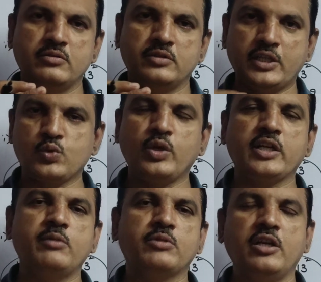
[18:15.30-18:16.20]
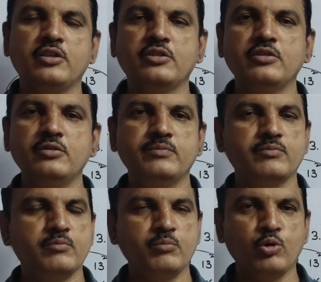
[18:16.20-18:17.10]
that's what I am telling
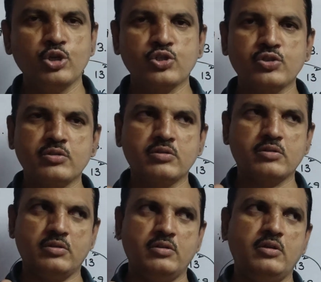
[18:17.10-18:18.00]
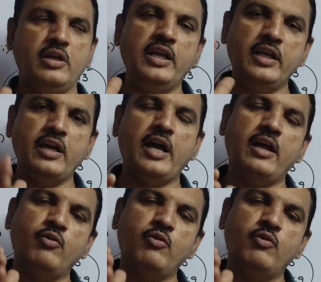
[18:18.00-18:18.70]
you. Mostly I